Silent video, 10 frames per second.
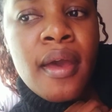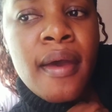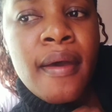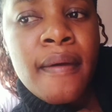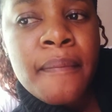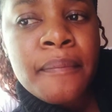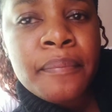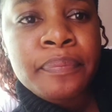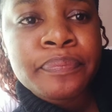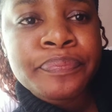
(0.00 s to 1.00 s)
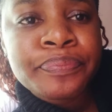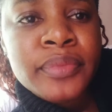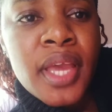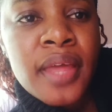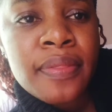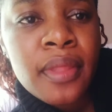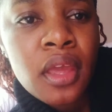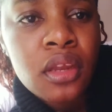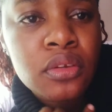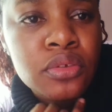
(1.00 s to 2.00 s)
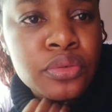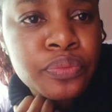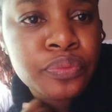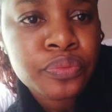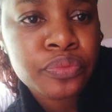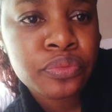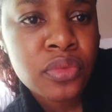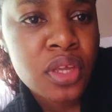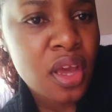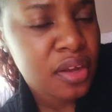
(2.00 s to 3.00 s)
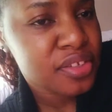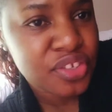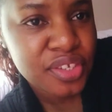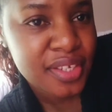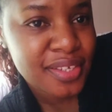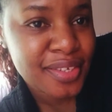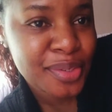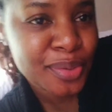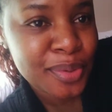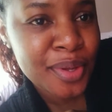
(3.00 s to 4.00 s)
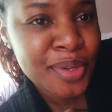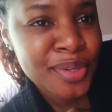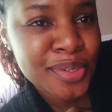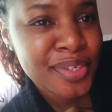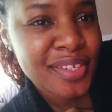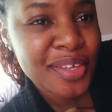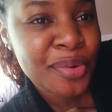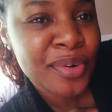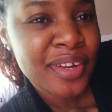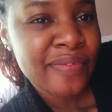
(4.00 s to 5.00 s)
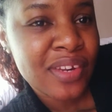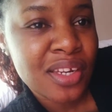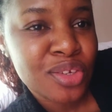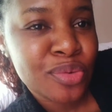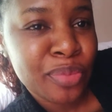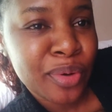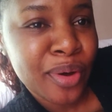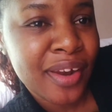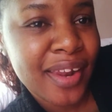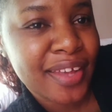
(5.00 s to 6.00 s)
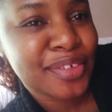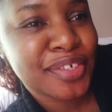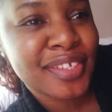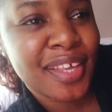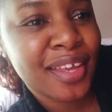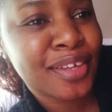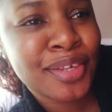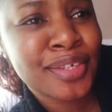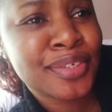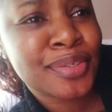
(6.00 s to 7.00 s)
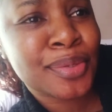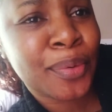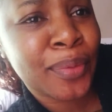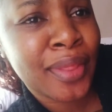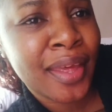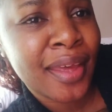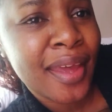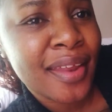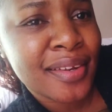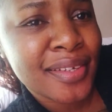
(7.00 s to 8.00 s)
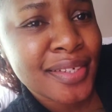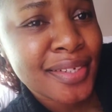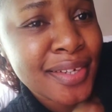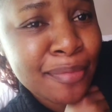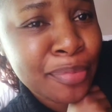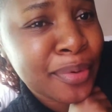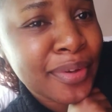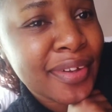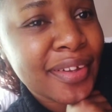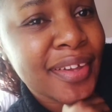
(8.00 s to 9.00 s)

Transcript: Um, and then yeah, it's just easy to you just you don't even need to book online. You just can you can just go there and book